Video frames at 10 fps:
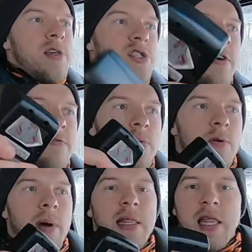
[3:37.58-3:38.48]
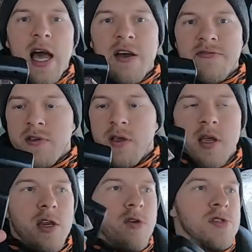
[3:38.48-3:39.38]
shifting with my left,
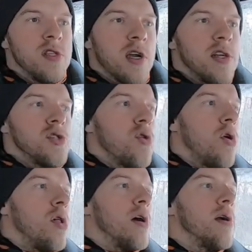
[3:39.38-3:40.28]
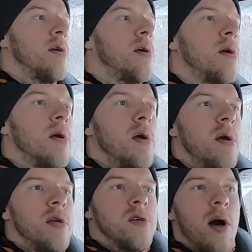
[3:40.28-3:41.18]
and using the controller.
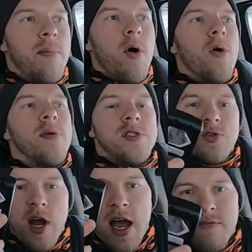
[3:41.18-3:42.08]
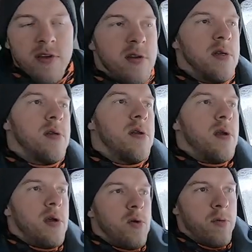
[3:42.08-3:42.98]
So I'm always driving
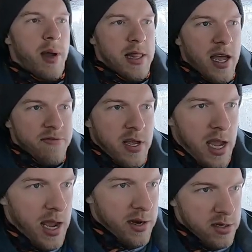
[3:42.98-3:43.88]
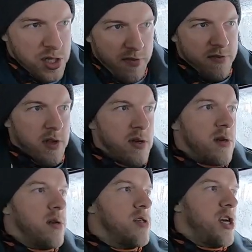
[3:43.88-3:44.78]
with my left hand, shifting,
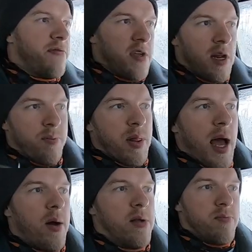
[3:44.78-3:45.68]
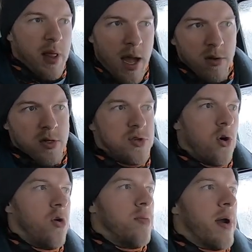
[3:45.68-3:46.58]
shifting and plowing, plow
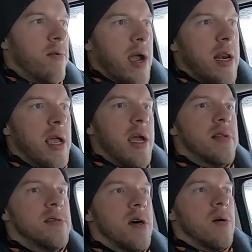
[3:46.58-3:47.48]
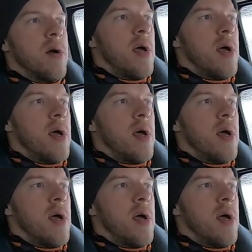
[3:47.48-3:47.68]
control with my right hand. So,